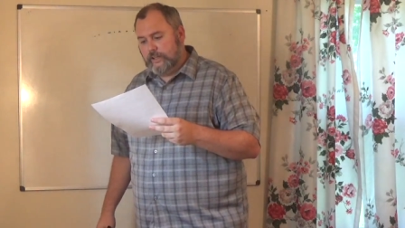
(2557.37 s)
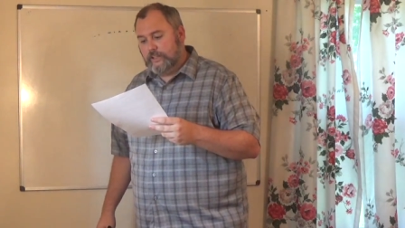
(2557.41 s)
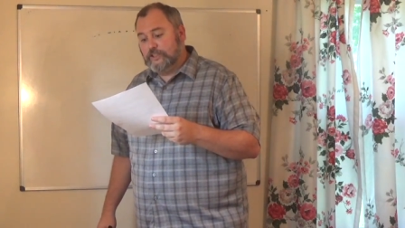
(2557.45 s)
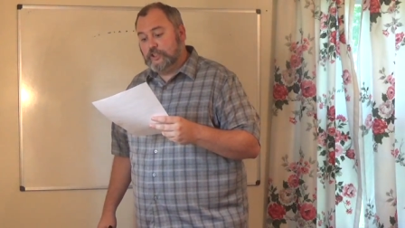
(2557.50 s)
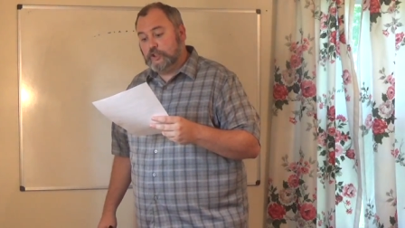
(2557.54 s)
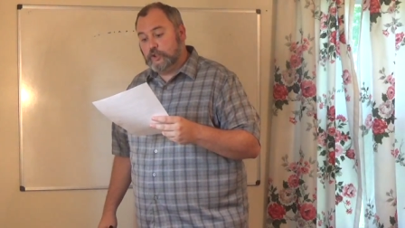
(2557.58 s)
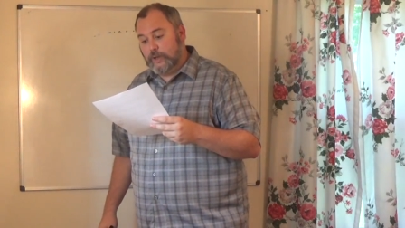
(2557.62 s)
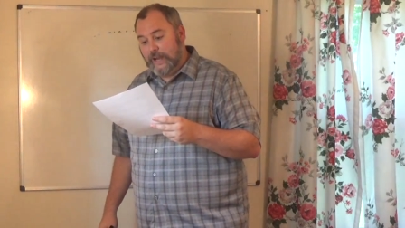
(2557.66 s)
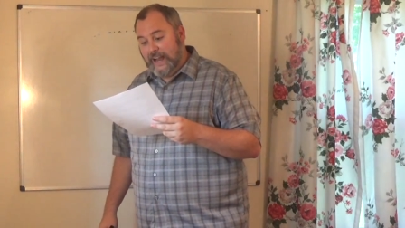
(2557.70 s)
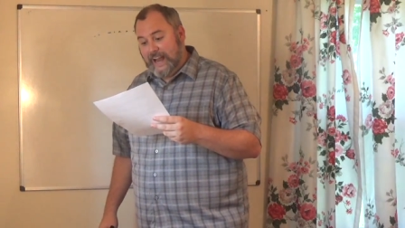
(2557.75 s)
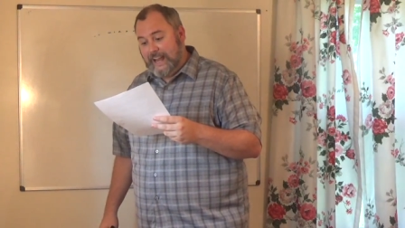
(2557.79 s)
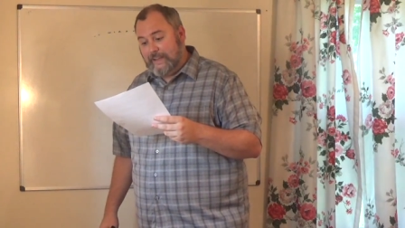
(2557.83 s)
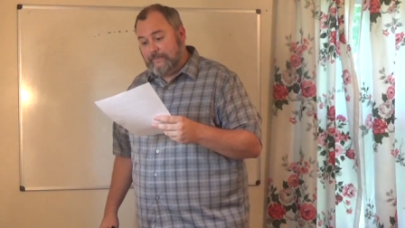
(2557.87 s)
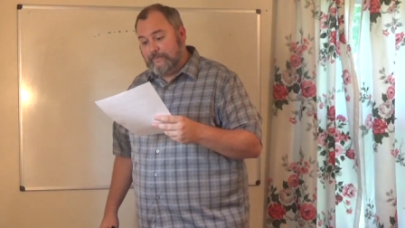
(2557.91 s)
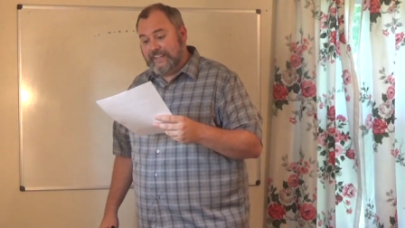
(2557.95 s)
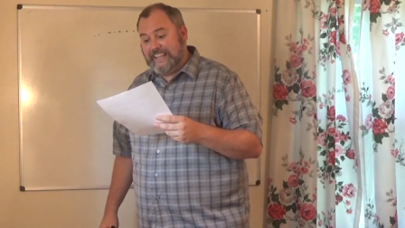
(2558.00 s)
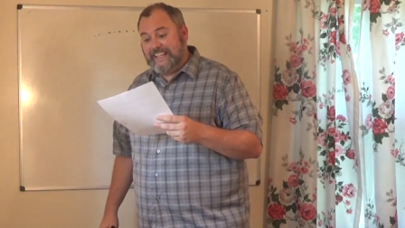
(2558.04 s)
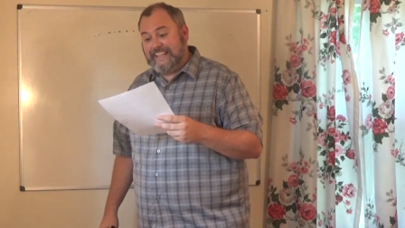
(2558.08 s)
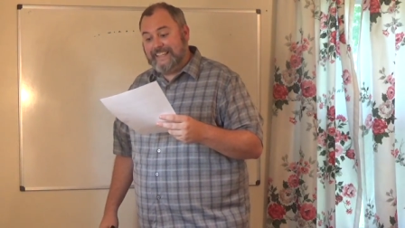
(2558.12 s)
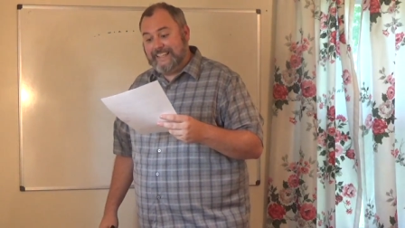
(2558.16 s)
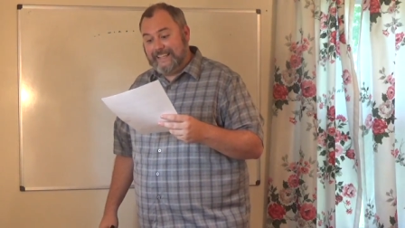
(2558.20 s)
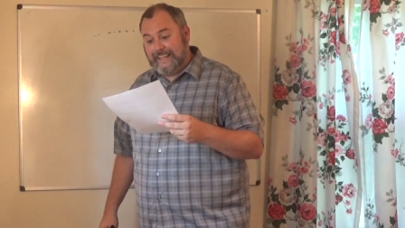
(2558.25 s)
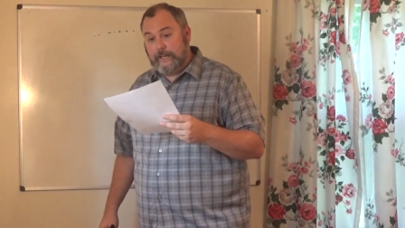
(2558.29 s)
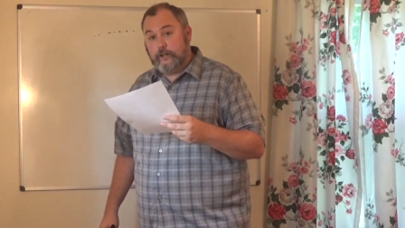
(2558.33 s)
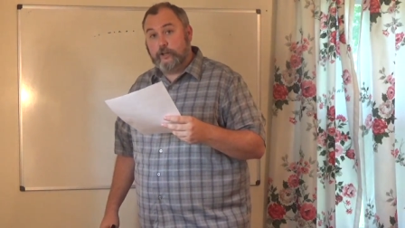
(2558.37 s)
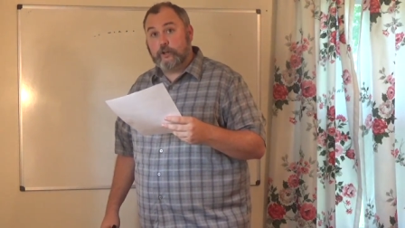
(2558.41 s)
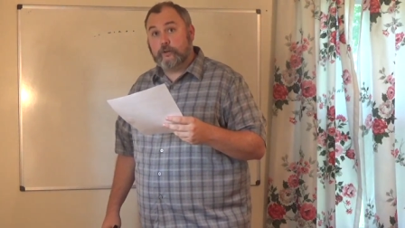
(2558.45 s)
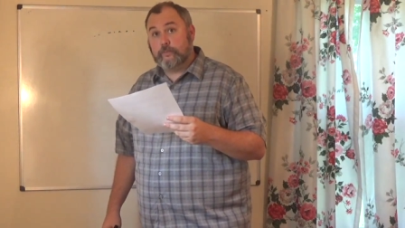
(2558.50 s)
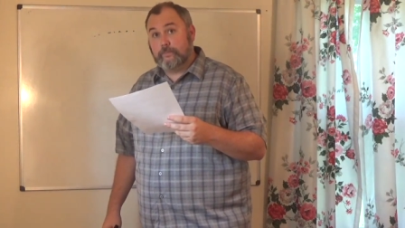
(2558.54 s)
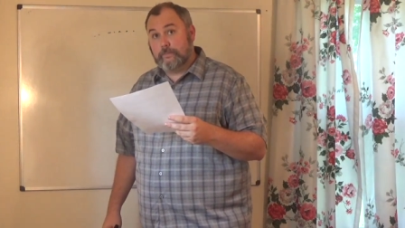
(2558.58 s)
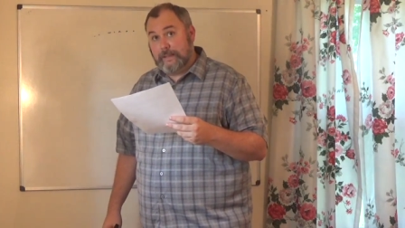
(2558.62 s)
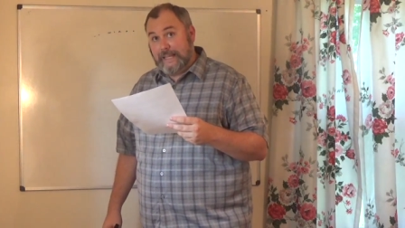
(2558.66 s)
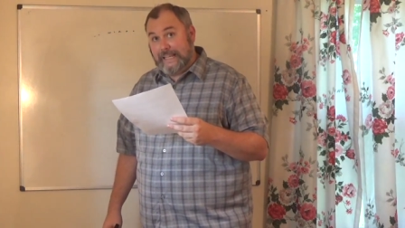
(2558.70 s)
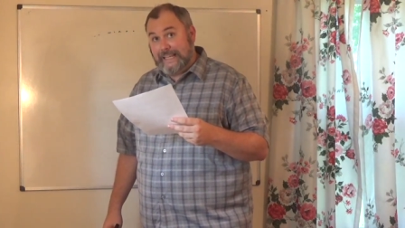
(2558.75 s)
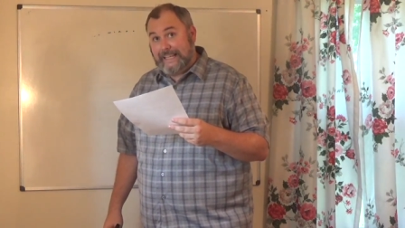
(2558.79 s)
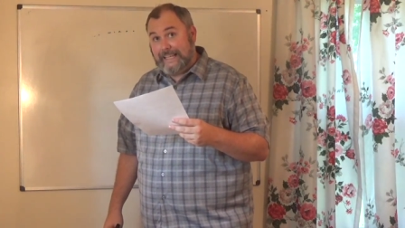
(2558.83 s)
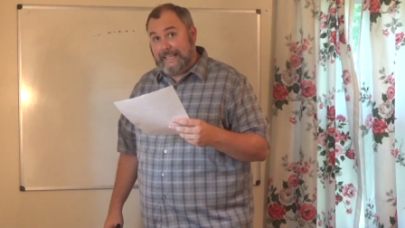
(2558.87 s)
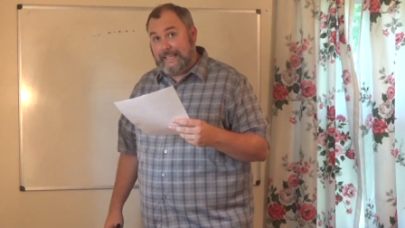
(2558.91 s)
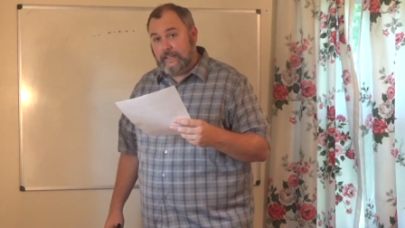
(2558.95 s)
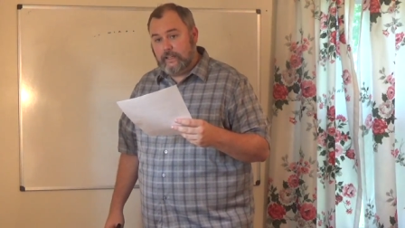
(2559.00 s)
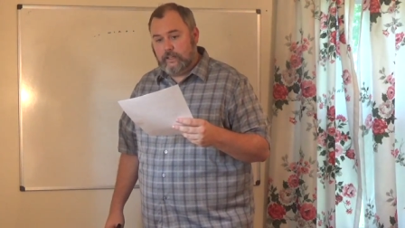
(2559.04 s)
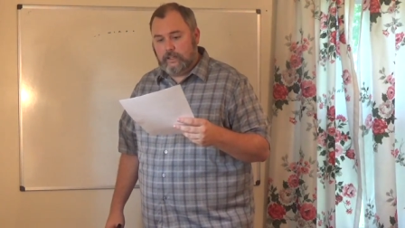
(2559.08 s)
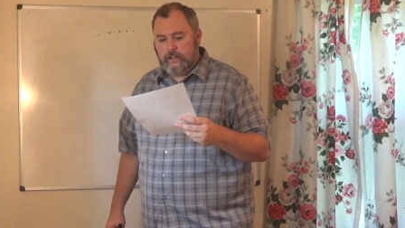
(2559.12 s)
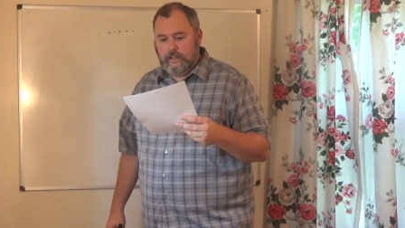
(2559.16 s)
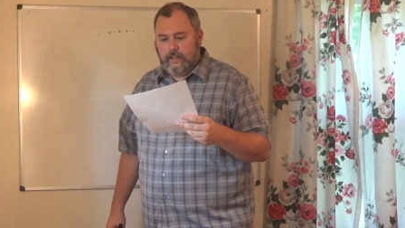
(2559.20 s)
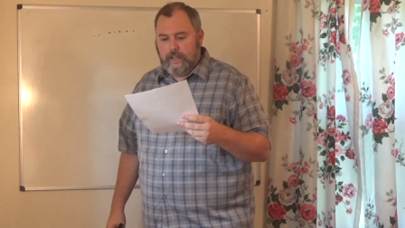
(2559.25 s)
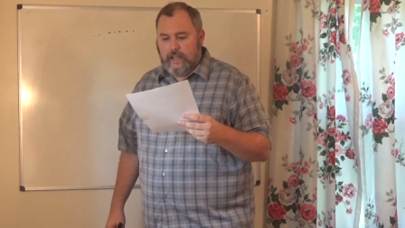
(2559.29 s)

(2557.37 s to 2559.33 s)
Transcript: driving gear B,